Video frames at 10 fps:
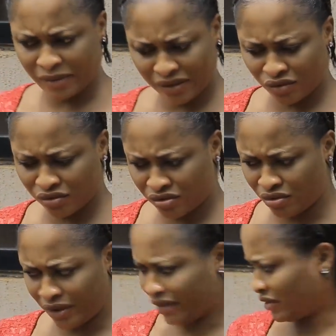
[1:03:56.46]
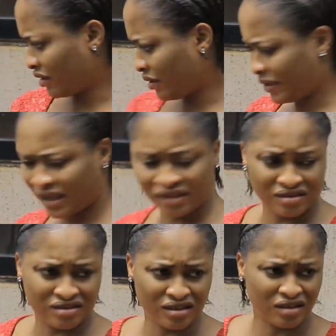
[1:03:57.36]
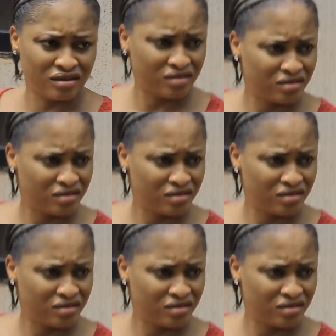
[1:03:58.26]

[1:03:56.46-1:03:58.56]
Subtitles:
Oh, I don't know. I came back, I didn't see her.